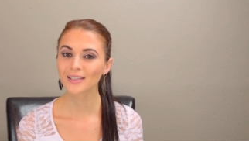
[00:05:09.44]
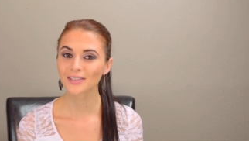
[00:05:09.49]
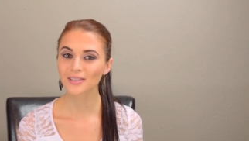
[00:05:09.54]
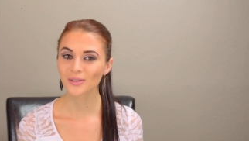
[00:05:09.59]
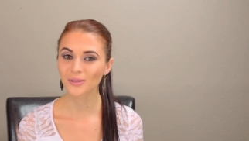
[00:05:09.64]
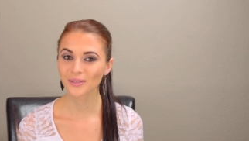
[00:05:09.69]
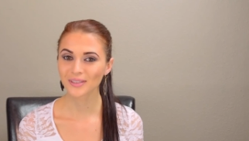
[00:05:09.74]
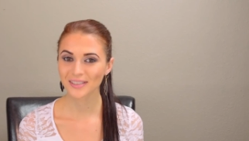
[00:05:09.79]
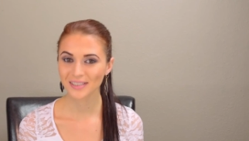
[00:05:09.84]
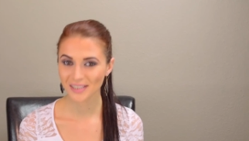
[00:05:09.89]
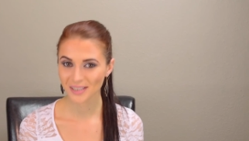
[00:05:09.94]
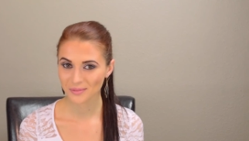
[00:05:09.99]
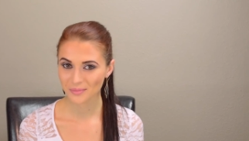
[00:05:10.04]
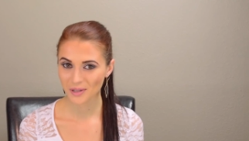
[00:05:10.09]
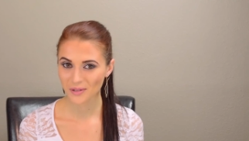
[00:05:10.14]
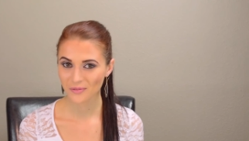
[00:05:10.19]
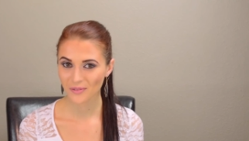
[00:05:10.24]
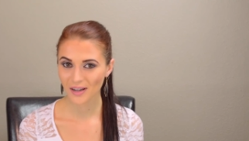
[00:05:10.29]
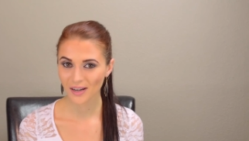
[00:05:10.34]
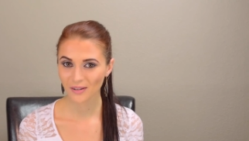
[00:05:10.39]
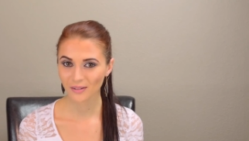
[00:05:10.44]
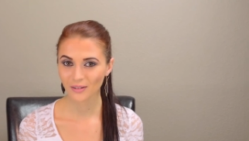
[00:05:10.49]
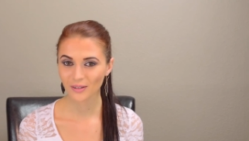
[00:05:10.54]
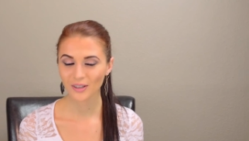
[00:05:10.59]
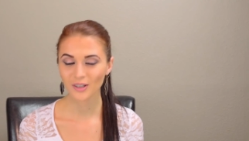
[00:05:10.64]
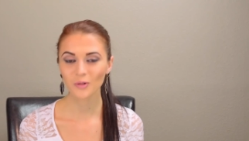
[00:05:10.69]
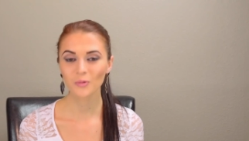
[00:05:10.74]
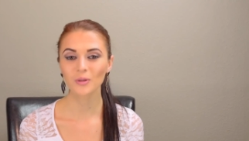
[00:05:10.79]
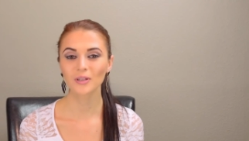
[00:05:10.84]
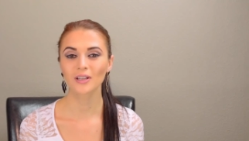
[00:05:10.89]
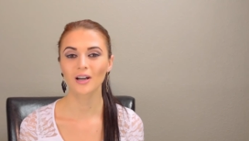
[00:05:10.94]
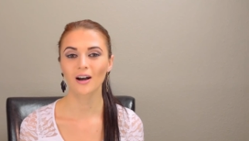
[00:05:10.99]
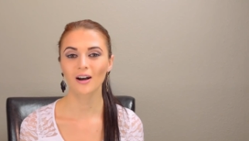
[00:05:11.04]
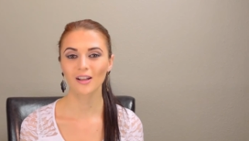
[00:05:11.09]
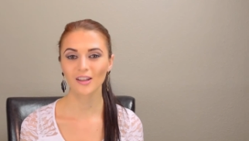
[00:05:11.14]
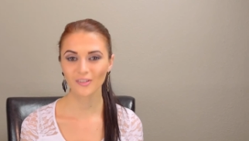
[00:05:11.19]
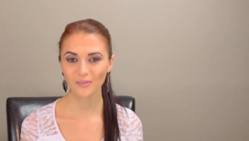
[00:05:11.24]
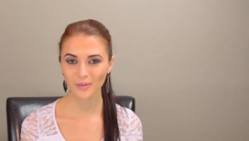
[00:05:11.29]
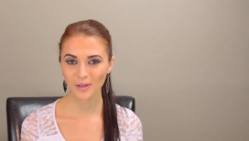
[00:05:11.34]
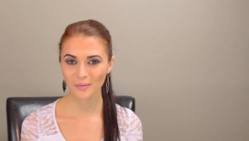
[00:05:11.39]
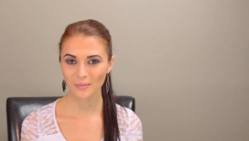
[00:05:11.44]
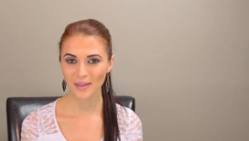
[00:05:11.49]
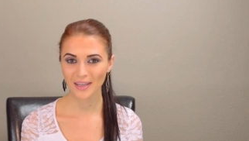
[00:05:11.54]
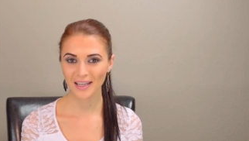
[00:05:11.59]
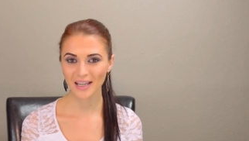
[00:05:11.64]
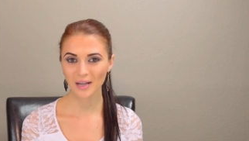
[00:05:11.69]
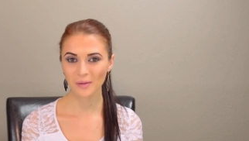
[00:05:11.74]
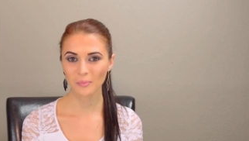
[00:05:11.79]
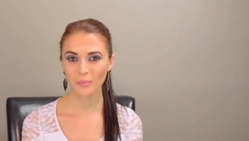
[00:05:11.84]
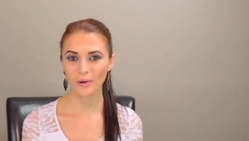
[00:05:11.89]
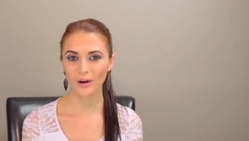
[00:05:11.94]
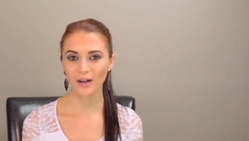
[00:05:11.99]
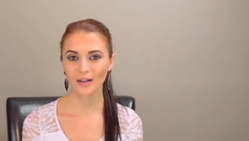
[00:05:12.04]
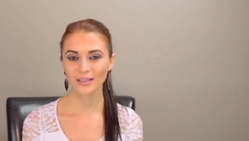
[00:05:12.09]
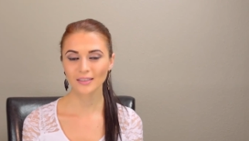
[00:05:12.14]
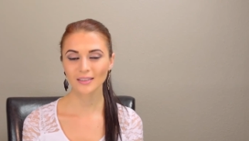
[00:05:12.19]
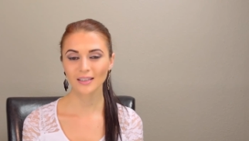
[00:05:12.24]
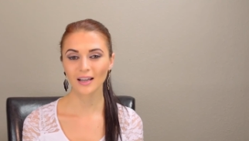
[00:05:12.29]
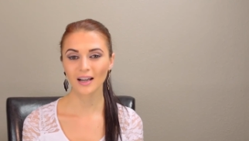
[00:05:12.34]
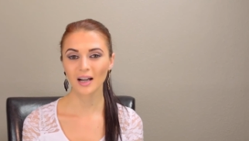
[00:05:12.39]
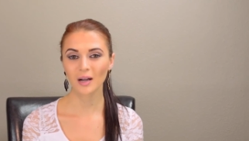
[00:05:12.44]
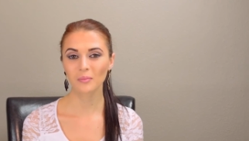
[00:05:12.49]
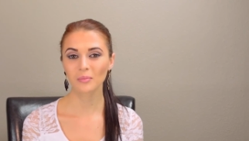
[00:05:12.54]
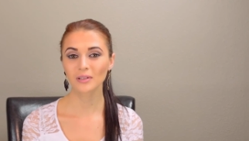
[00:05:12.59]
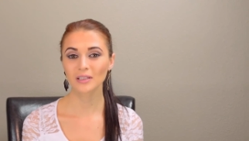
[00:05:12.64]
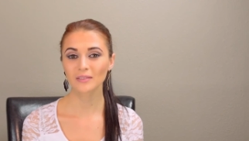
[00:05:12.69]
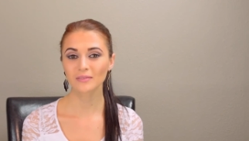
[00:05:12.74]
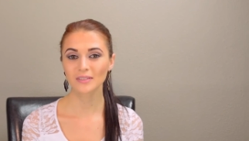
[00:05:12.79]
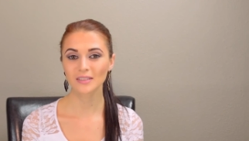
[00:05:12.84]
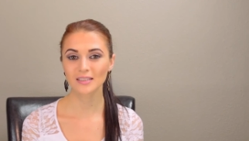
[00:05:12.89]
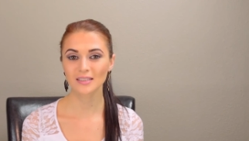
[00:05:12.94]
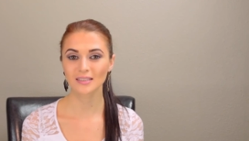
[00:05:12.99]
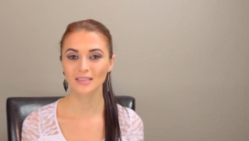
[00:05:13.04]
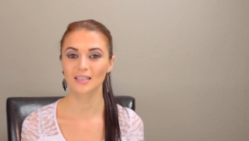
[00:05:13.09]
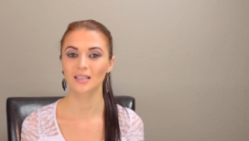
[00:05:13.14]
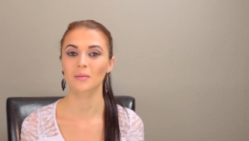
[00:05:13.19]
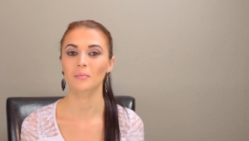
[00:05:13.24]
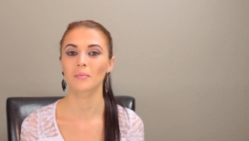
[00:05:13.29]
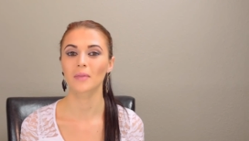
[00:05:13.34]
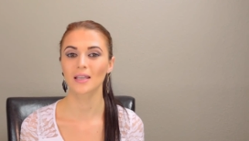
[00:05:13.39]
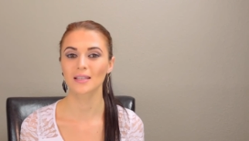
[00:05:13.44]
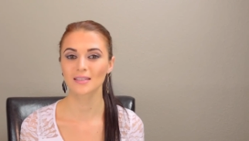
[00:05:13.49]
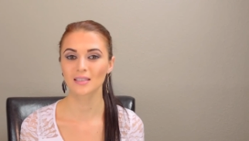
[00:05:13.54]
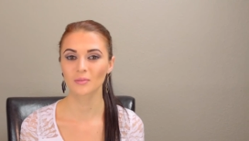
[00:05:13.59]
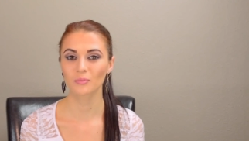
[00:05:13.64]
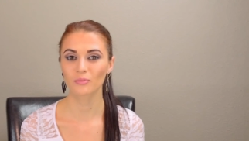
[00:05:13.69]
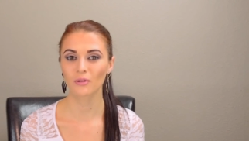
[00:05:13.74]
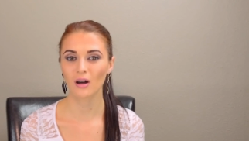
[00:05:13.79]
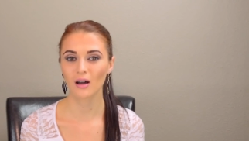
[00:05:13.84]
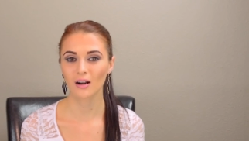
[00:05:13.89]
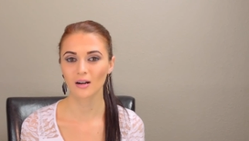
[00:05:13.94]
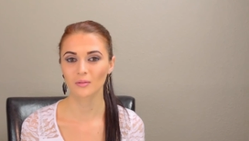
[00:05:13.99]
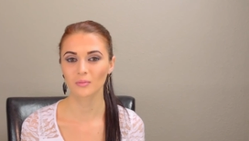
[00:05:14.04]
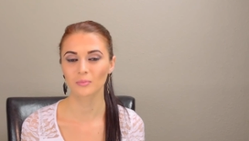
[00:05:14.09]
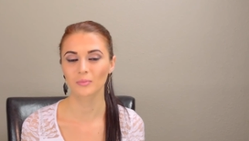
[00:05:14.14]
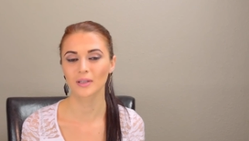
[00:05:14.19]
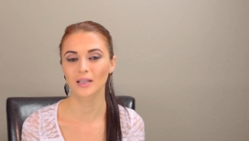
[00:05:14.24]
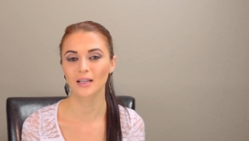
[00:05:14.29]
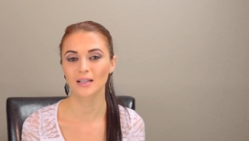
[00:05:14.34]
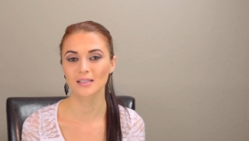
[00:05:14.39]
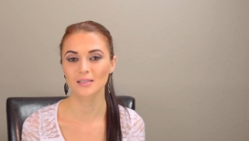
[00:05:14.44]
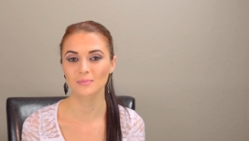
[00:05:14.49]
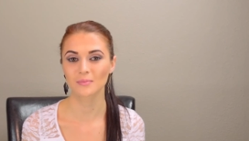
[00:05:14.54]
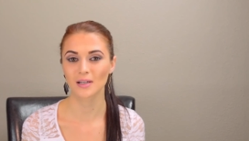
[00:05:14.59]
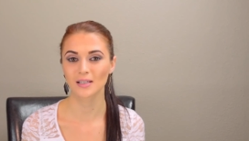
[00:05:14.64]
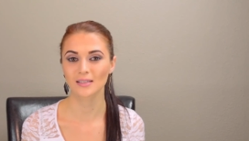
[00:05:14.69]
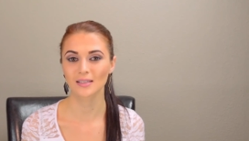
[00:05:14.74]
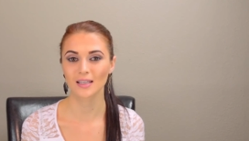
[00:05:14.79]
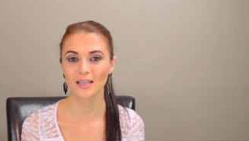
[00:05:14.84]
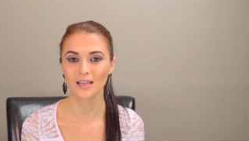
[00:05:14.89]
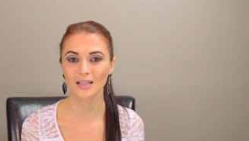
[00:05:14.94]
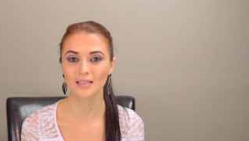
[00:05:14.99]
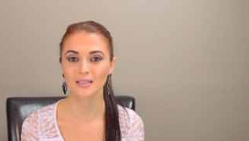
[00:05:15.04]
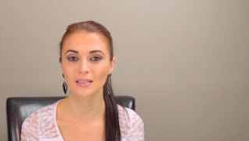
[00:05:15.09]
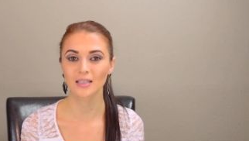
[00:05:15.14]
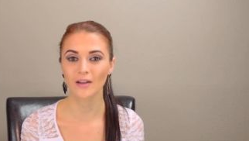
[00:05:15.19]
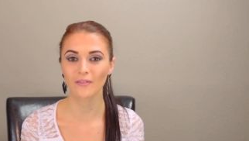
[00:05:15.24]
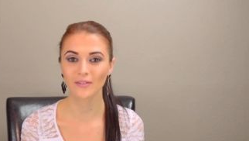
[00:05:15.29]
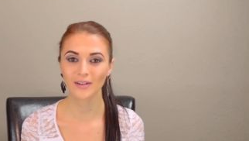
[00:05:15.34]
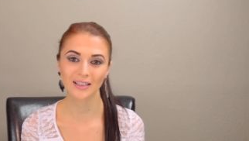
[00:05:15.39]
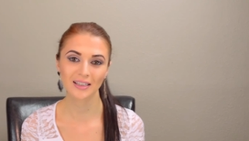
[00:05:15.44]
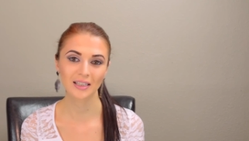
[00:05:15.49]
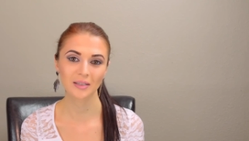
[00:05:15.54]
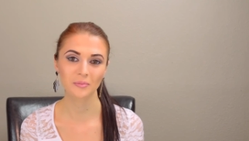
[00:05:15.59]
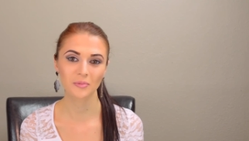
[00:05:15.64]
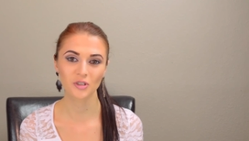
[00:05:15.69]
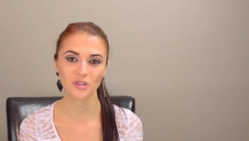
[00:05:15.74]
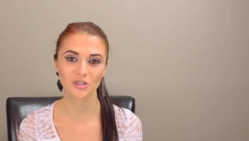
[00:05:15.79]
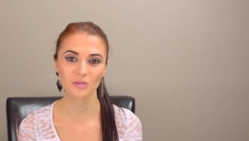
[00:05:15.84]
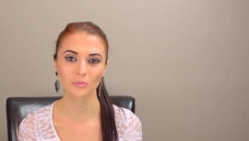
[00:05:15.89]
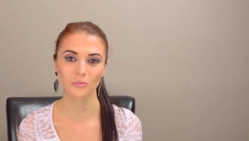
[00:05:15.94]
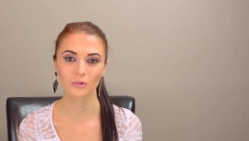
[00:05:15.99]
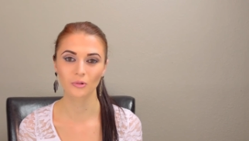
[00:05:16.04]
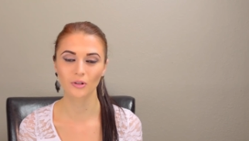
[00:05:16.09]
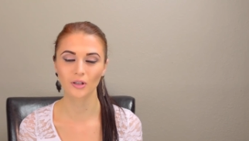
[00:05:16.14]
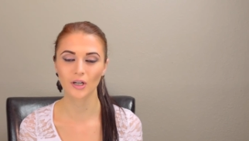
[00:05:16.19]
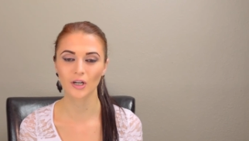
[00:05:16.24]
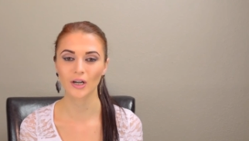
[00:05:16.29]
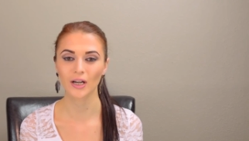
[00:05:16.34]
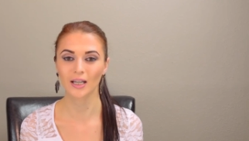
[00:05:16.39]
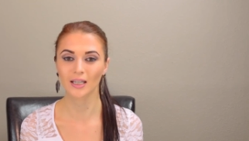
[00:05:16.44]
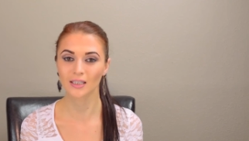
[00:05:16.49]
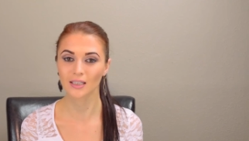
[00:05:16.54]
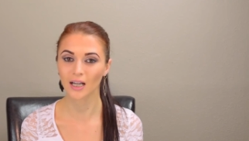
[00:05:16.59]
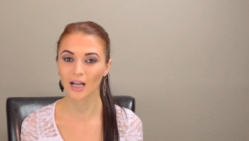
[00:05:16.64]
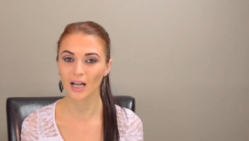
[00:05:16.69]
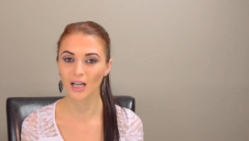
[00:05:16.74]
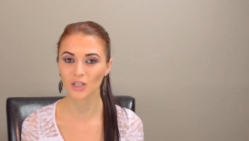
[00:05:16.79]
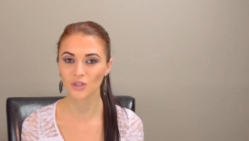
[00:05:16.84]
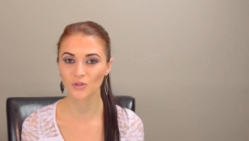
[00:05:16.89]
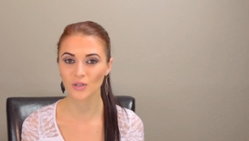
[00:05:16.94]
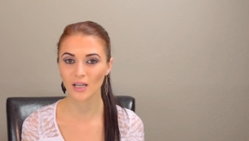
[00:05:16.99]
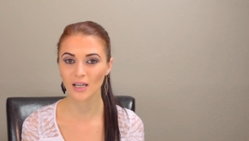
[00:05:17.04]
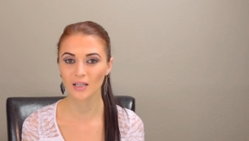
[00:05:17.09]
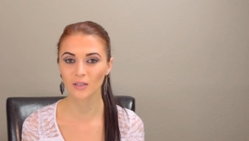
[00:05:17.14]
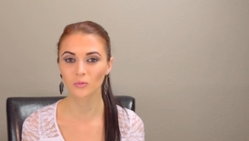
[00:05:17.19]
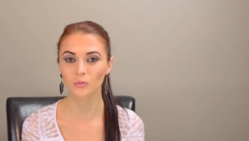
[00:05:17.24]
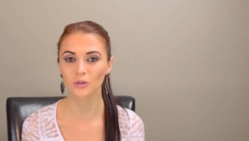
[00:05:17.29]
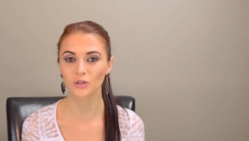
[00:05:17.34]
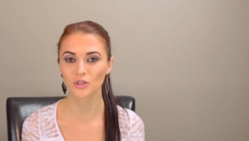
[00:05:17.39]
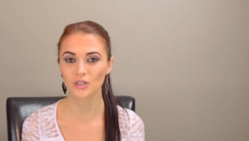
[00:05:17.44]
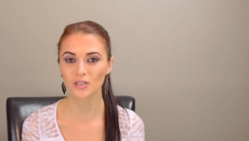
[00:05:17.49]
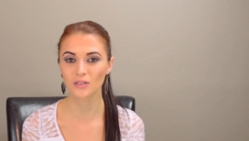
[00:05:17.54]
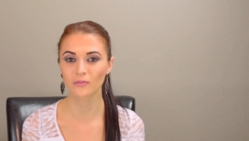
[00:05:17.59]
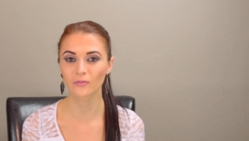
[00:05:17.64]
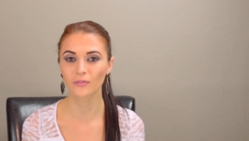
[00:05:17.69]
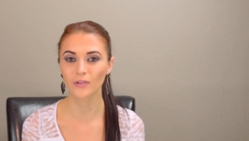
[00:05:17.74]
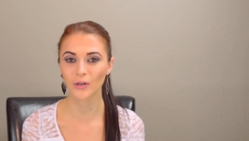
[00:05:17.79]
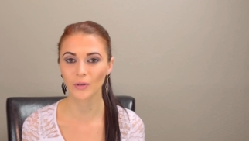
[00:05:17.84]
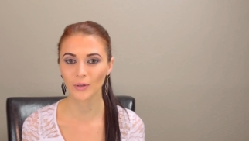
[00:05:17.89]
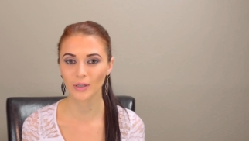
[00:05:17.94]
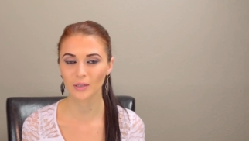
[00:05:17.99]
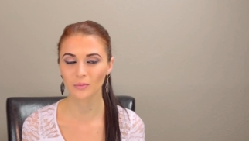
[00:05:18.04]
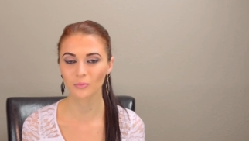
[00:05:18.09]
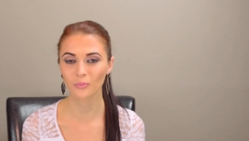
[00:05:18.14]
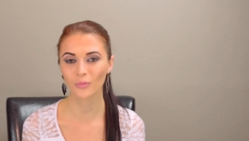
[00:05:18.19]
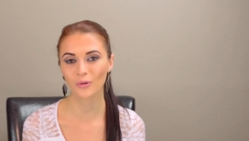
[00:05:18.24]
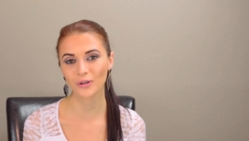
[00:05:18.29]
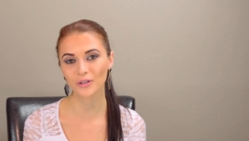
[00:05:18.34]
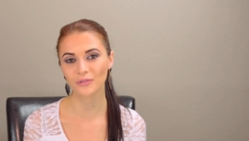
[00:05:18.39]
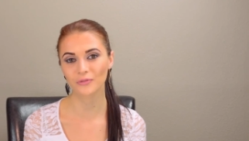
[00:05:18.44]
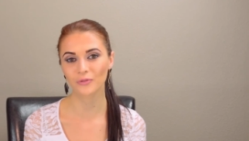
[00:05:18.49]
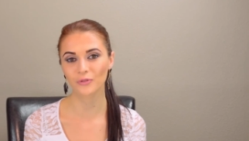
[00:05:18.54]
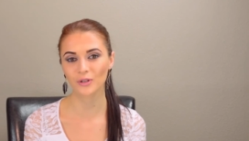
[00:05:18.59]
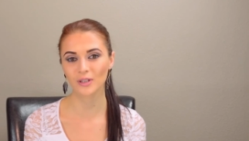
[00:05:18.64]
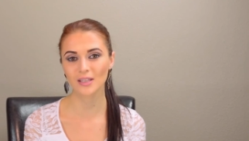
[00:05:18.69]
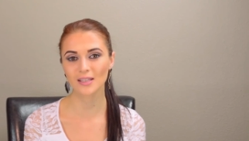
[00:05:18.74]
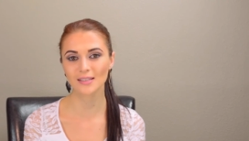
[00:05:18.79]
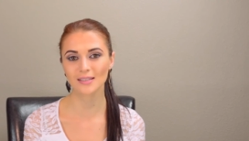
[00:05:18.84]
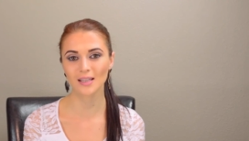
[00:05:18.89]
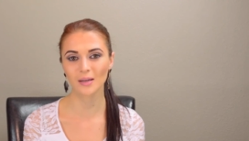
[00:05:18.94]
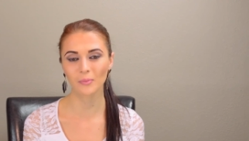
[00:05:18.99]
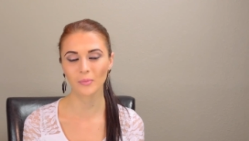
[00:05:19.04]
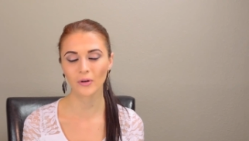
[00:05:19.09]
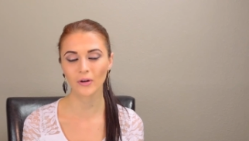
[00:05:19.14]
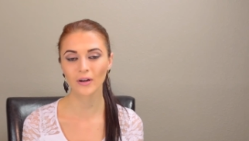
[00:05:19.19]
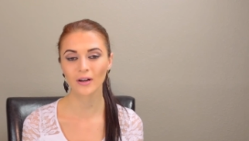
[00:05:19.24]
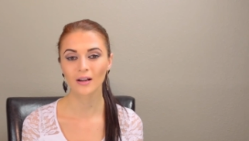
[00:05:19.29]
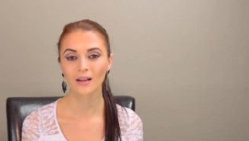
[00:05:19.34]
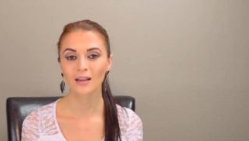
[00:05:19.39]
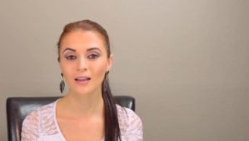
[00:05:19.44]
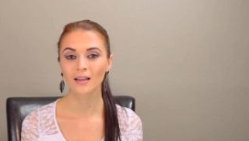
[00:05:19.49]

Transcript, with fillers: So this is my final look with all of my makeup on. I believe this is an amazing product because my skin is definitely much smoother and hydrated, which is very important for the summer.